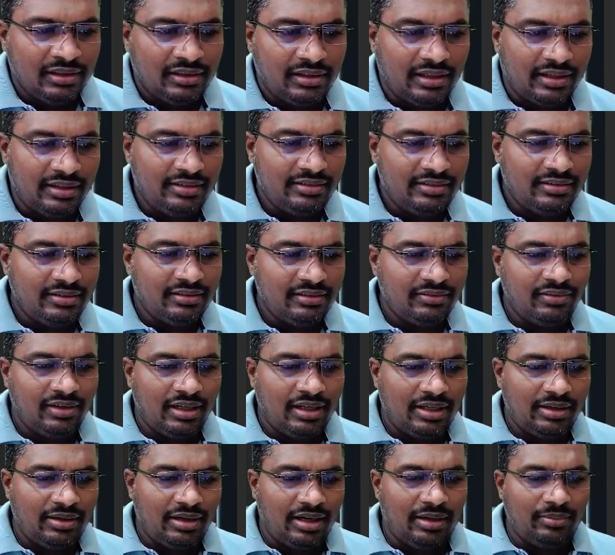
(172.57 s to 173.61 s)
The reason
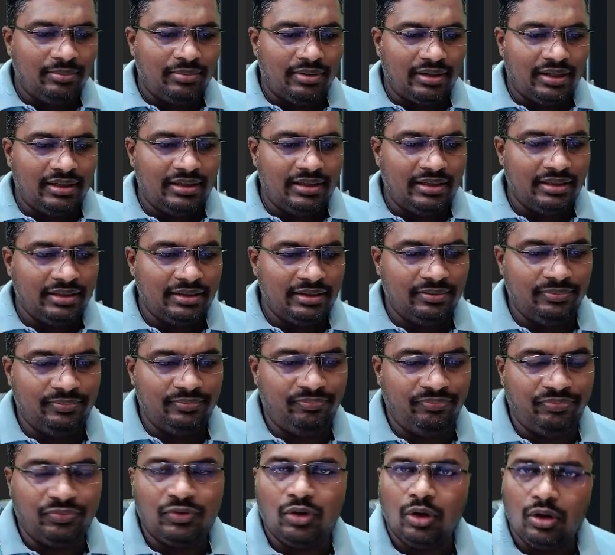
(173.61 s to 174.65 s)
why I'm writing
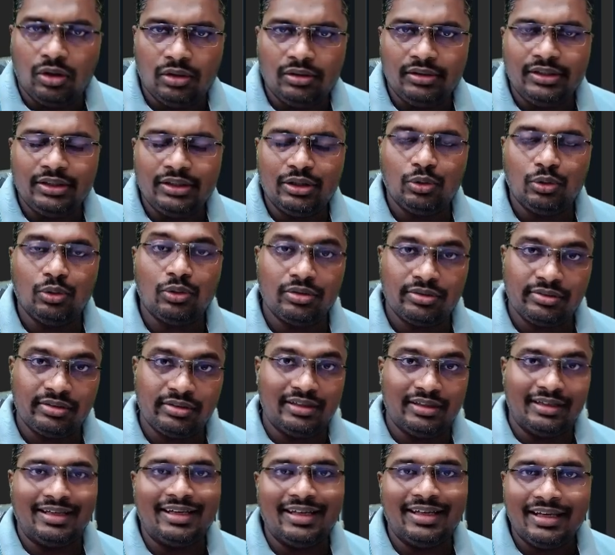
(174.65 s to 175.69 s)
all the codes
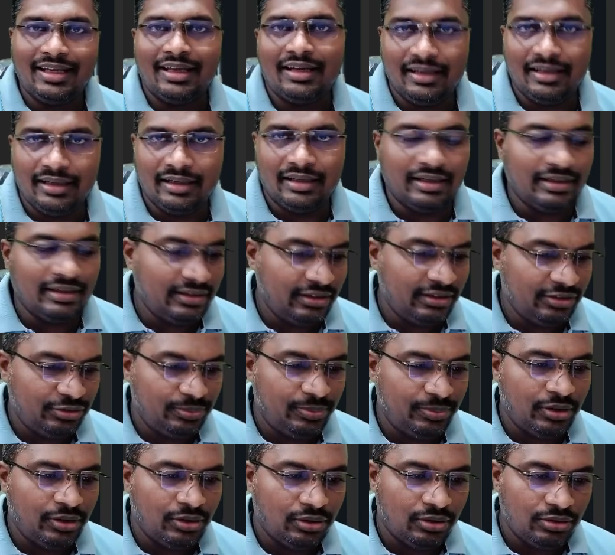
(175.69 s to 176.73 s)
again and again is
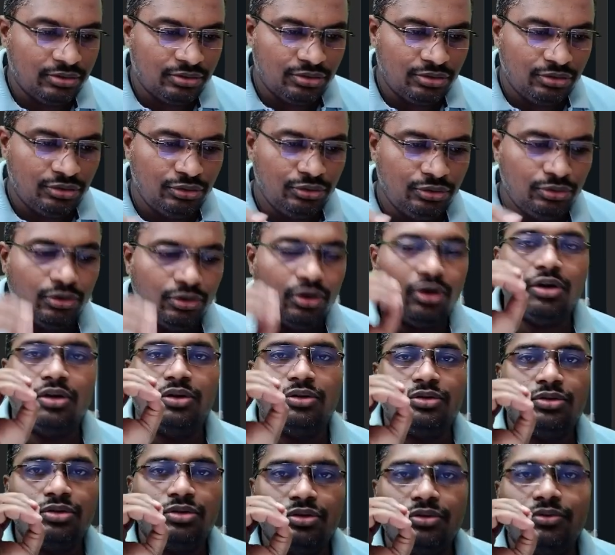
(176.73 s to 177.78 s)
because you
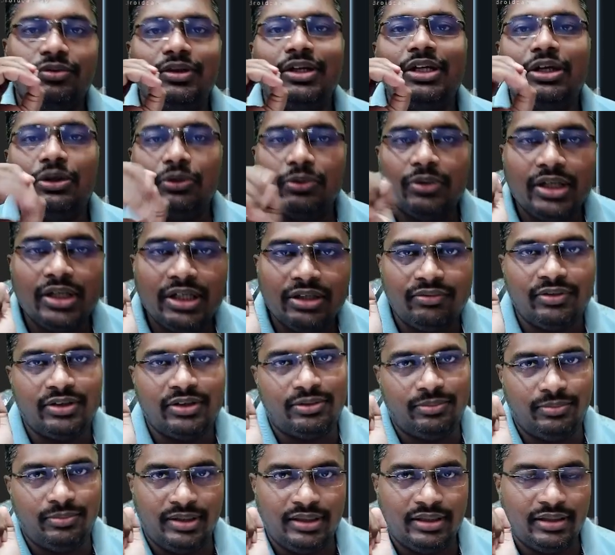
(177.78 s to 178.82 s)
also will do it
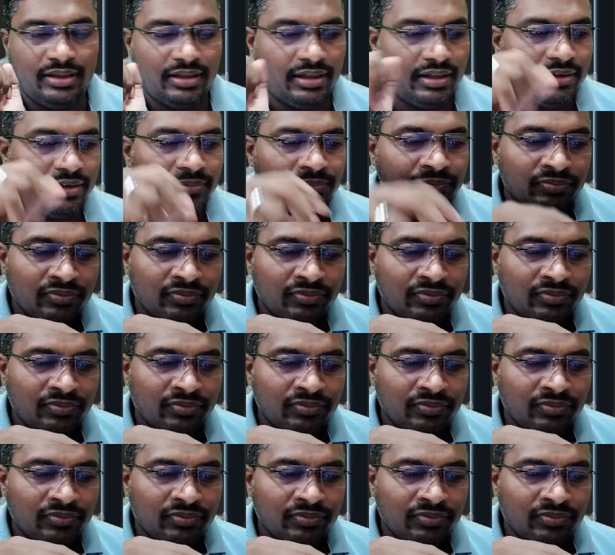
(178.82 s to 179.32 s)
with me, right?